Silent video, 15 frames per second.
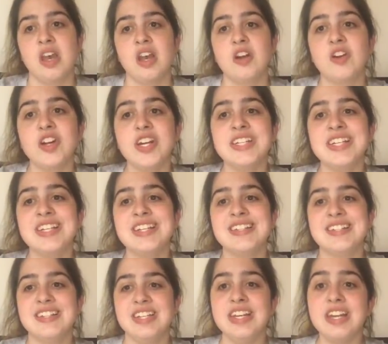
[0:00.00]
Creatine is
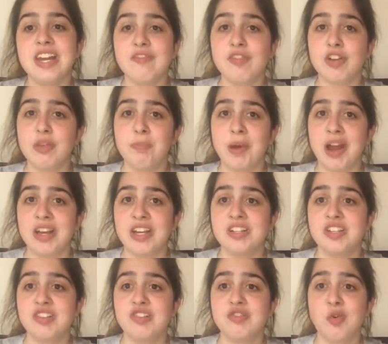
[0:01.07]
needed for the body
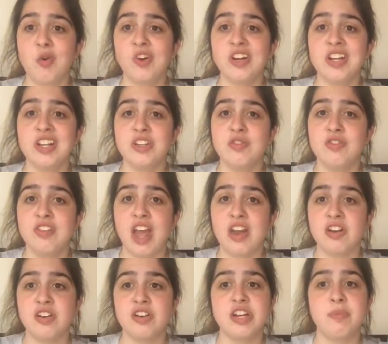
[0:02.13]
to store and use
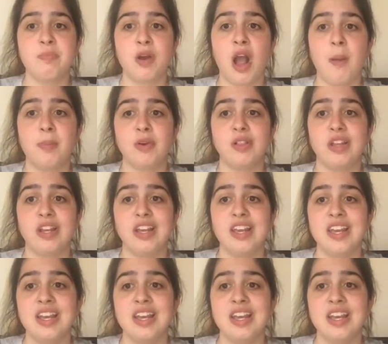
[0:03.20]
energy properly.